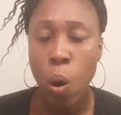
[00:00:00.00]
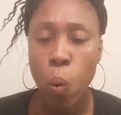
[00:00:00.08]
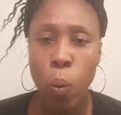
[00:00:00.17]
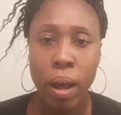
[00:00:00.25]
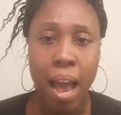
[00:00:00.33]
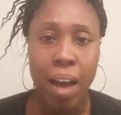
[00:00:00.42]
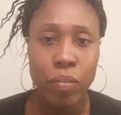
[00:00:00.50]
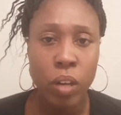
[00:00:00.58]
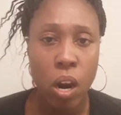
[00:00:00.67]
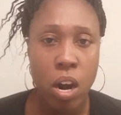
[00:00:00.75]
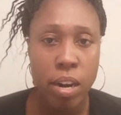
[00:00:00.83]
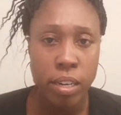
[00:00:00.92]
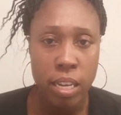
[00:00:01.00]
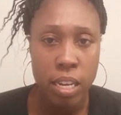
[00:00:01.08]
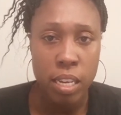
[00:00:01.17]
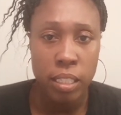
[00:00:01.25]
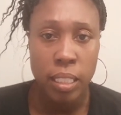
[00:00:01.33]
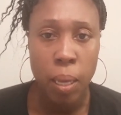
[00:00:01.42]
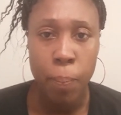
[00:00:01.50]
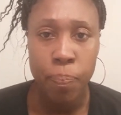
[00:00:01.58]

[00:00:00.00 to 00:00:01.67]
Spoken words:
What I've learned is,